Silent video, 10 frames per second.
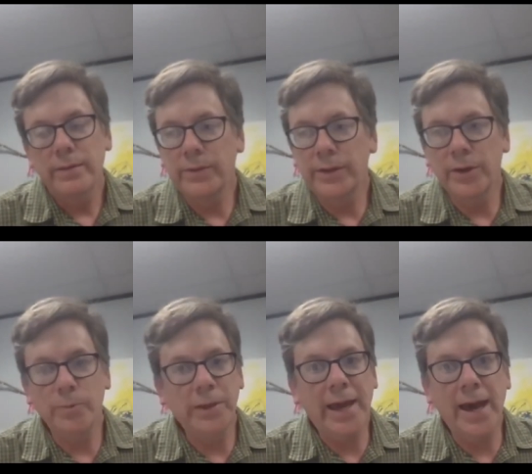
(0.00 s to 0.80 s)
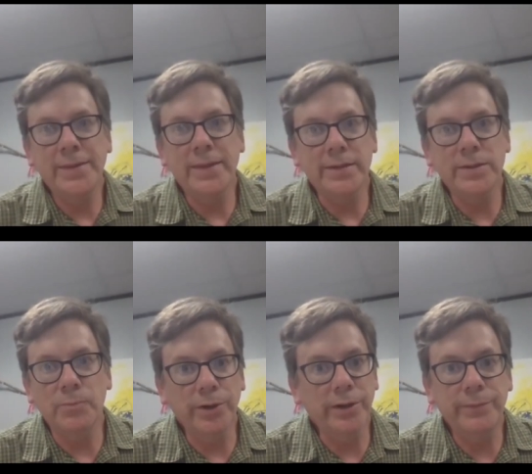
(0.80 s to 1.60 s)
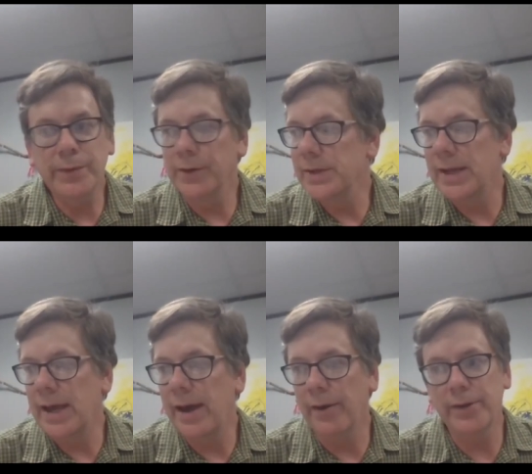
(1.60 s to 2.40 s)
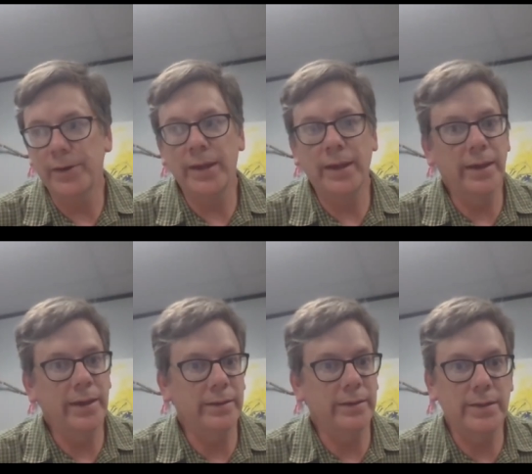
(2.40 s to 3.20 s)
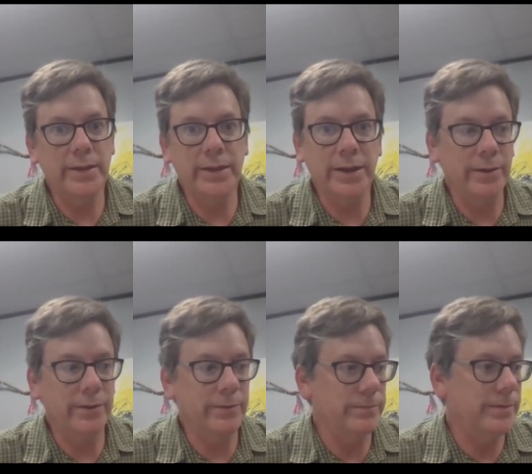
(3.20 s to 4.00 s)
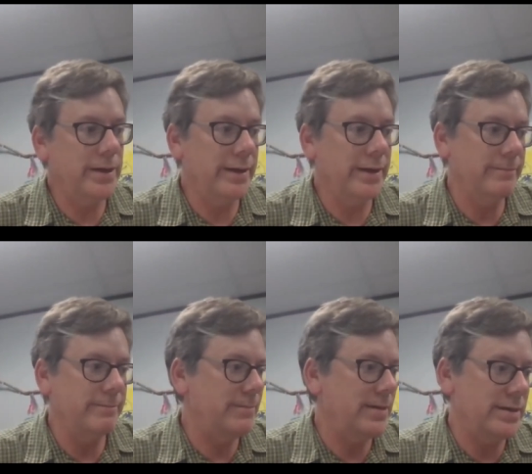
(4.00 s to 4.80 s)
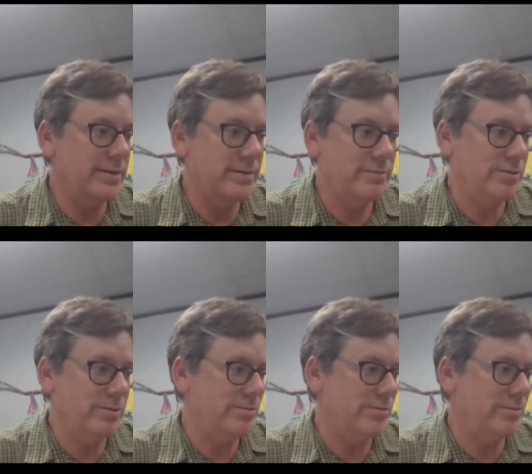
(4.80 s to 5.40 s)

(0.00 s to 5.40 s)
you know we got this and we're going to figure this out and you know uh, and we